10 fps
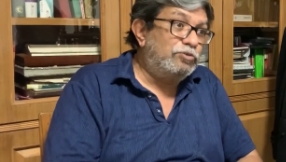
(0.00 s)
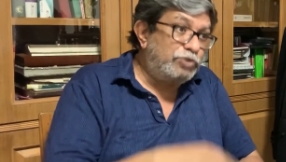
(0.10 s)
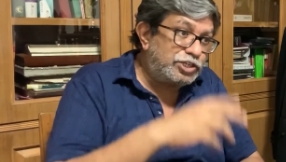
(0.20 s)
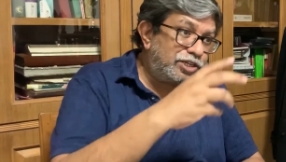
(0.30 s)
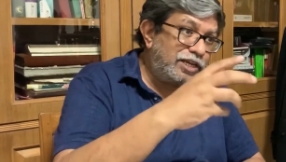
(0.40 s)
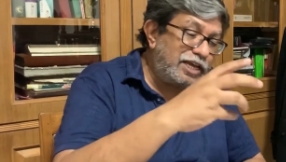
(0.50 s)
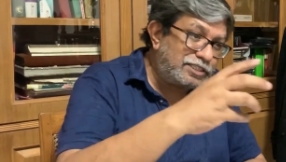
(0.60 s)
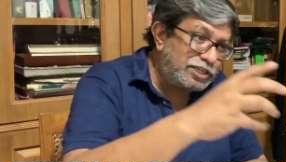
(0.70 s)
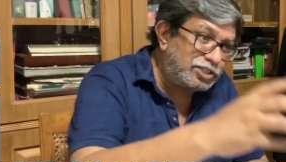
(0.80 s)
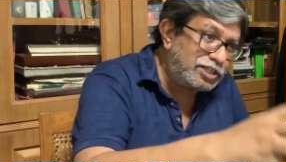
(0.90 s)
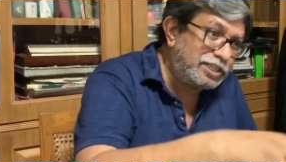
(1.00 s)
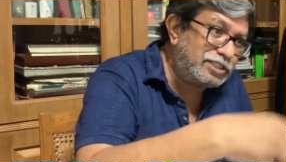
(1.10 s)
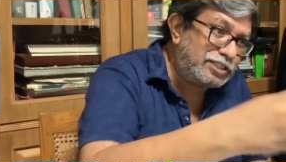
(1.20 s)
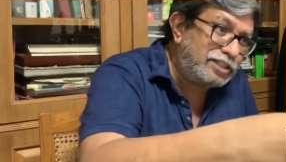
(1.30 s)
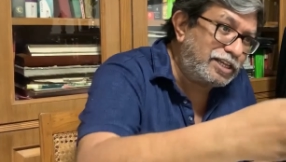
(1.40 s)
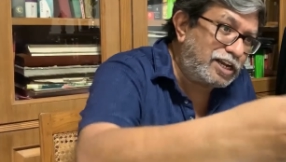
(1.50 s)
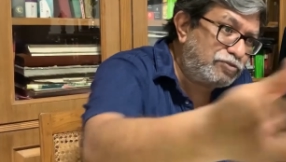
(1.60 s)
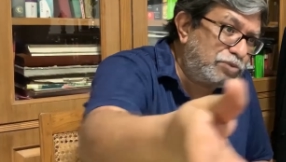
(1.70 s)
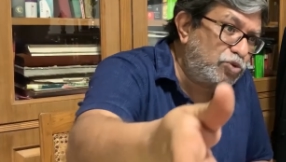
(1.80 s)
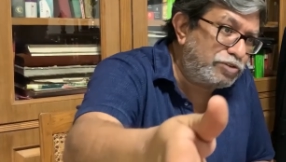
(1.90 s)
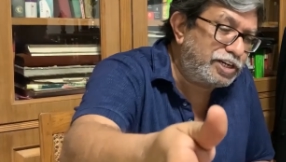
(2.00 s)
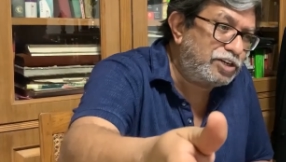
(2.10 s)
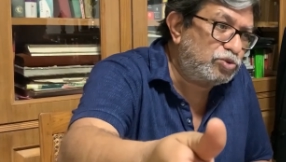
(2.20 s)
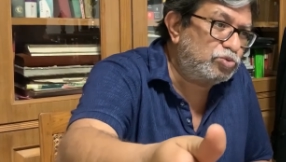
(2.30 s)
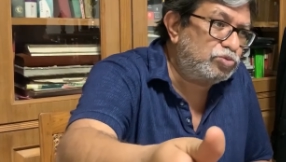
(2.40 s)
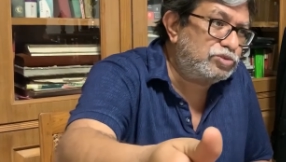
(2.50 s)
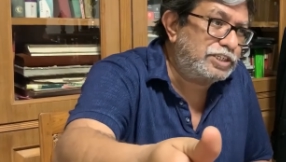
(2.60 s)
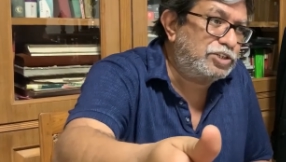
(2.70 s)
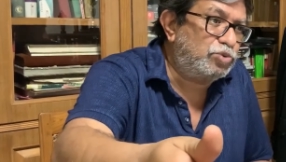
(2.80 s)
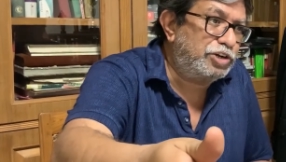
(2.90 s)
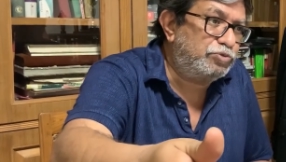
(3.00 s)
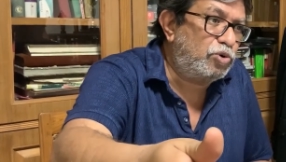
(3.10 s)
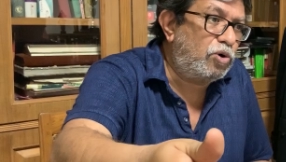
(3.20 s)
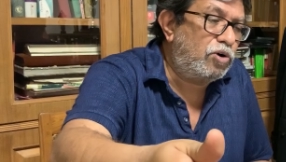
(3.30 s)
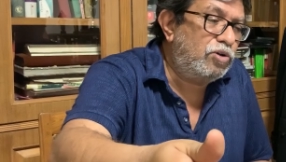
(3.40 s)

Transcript: which essentially is then thereafter moving into section 24